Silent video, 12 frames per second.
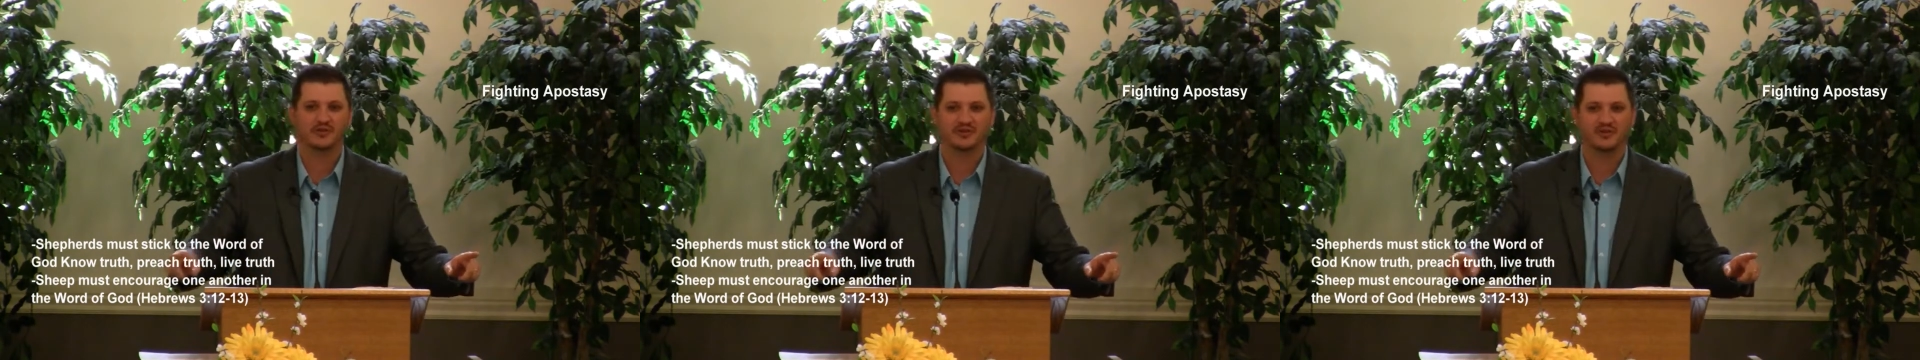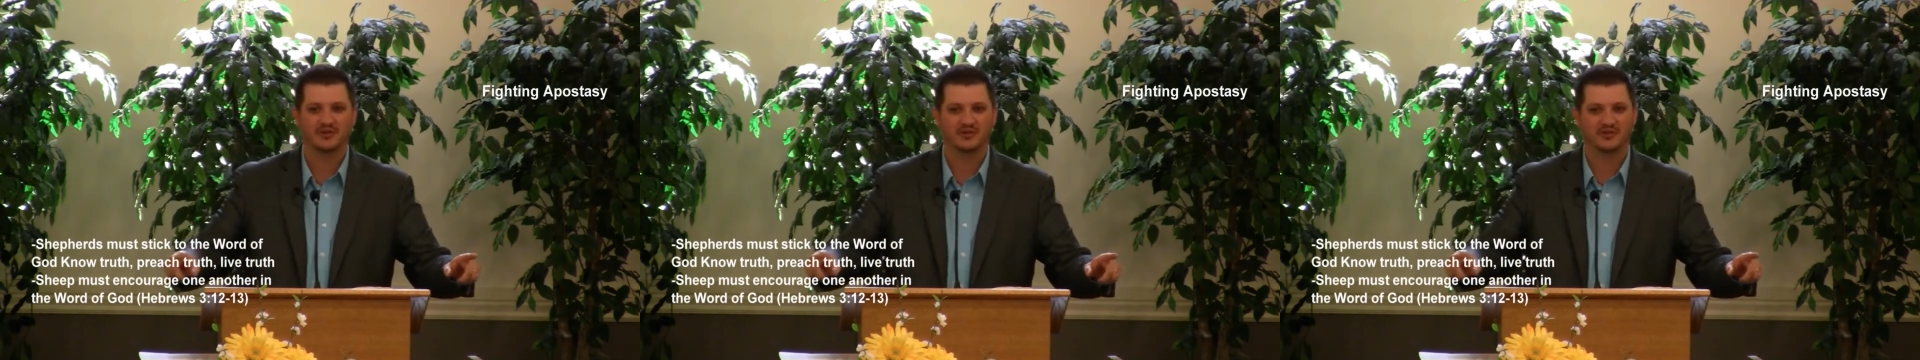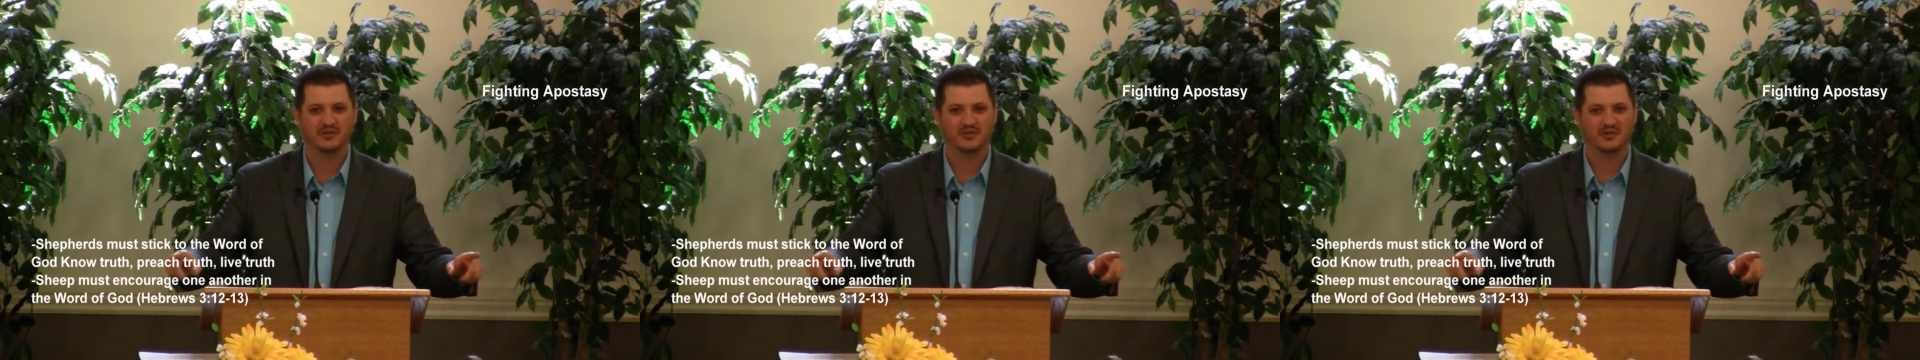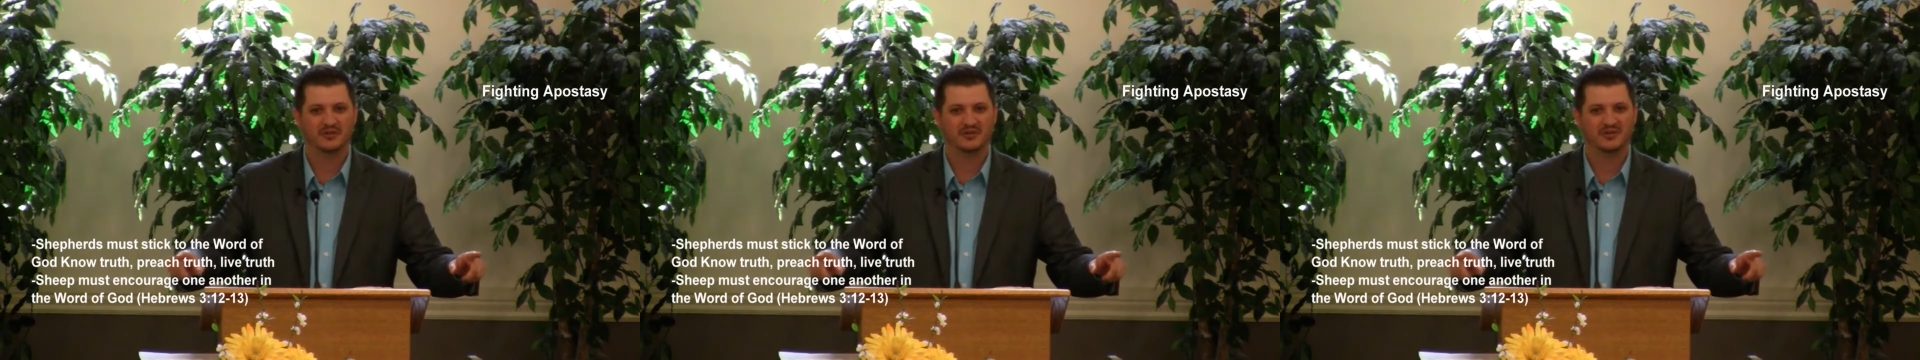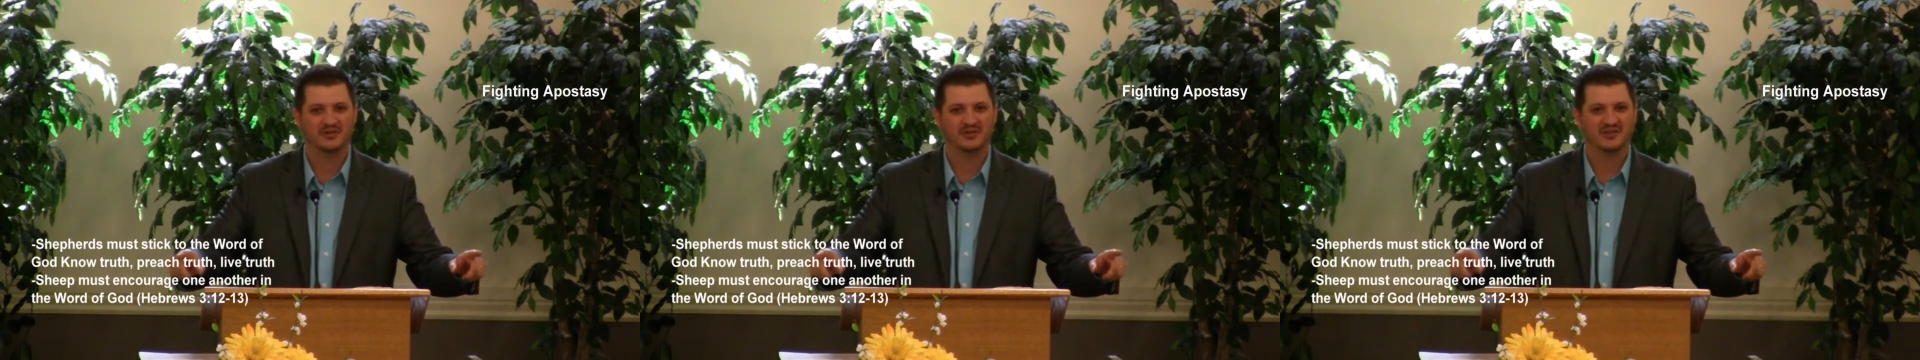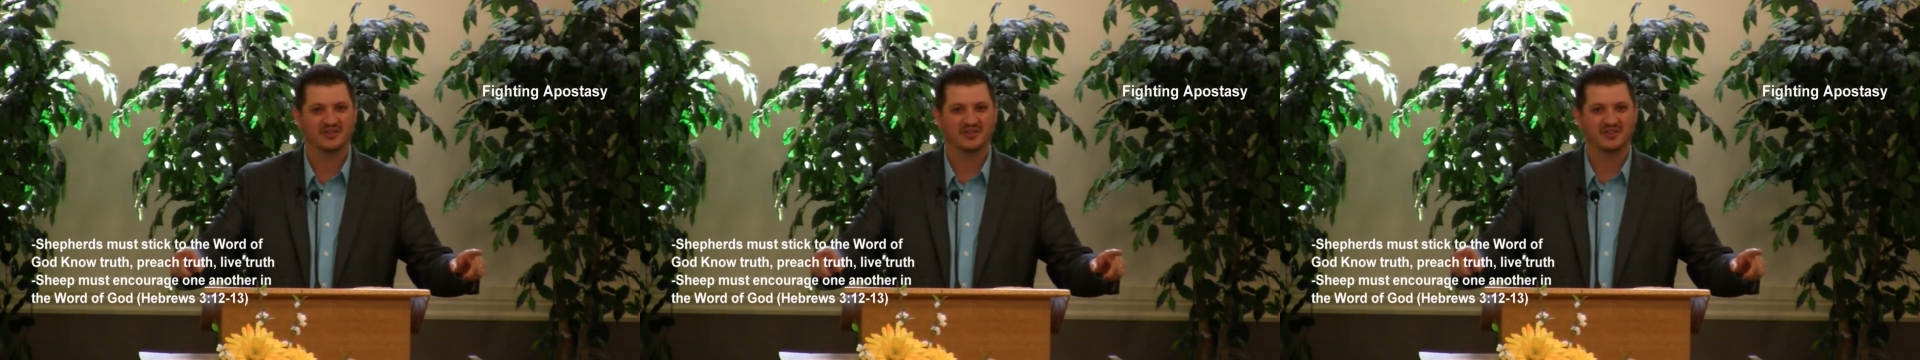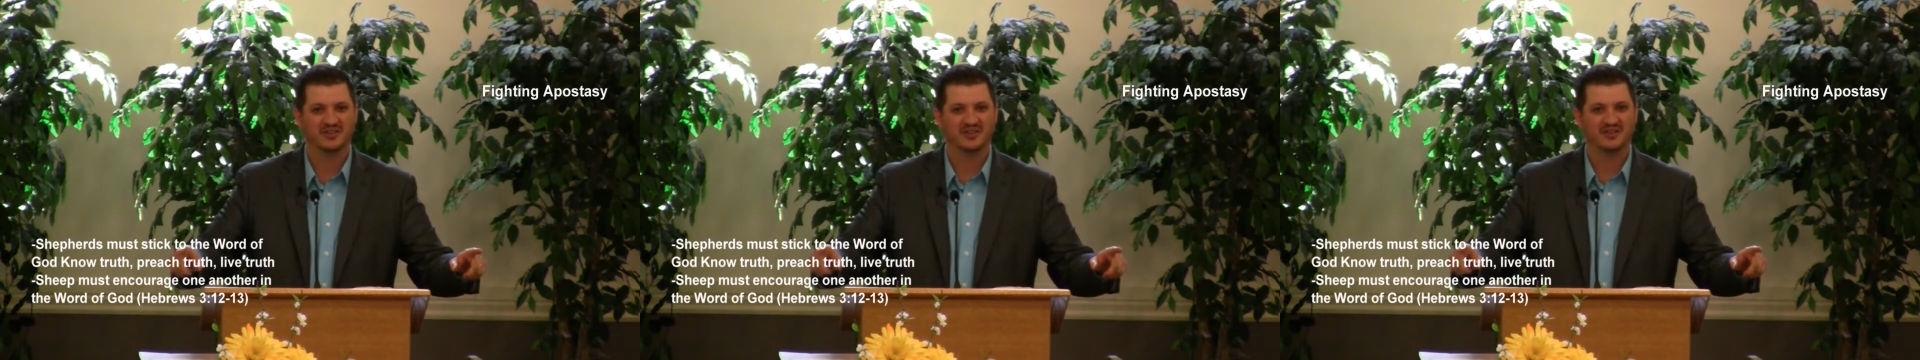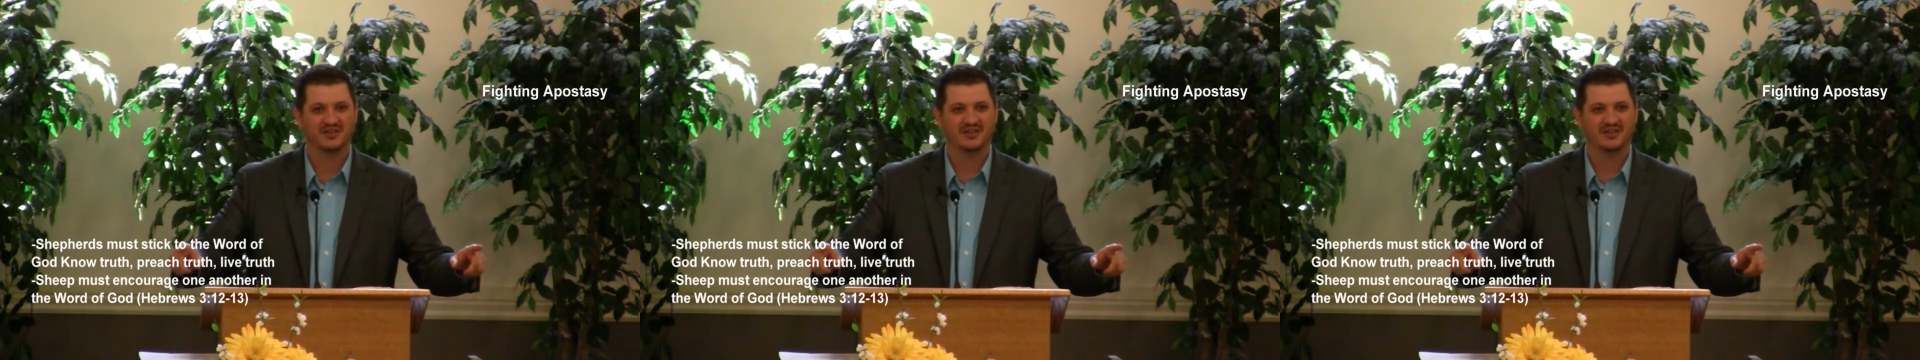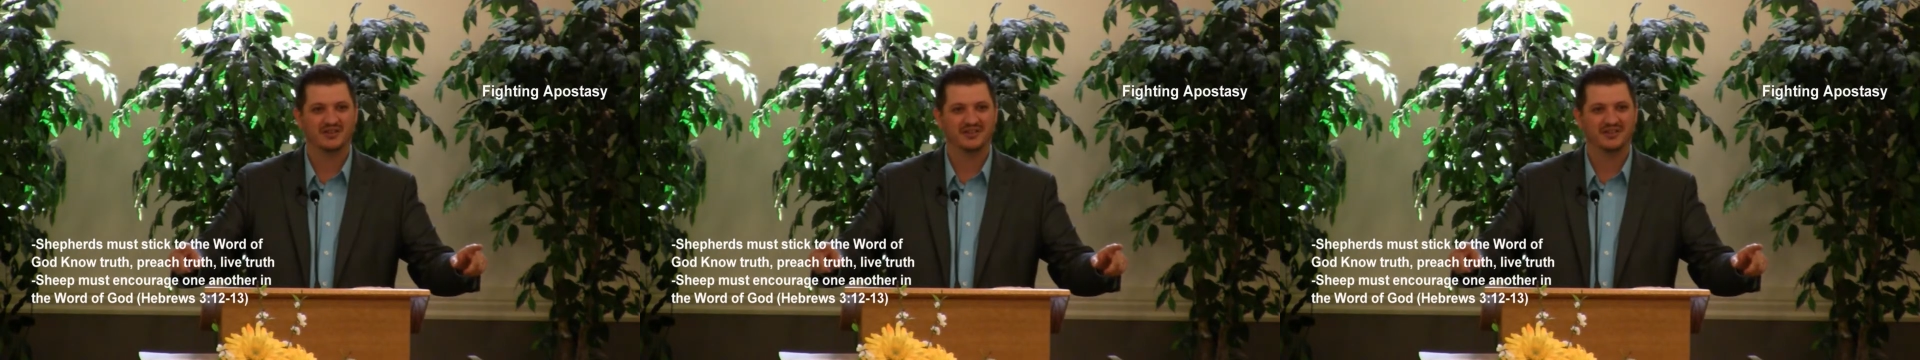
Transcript: Nobody speaks.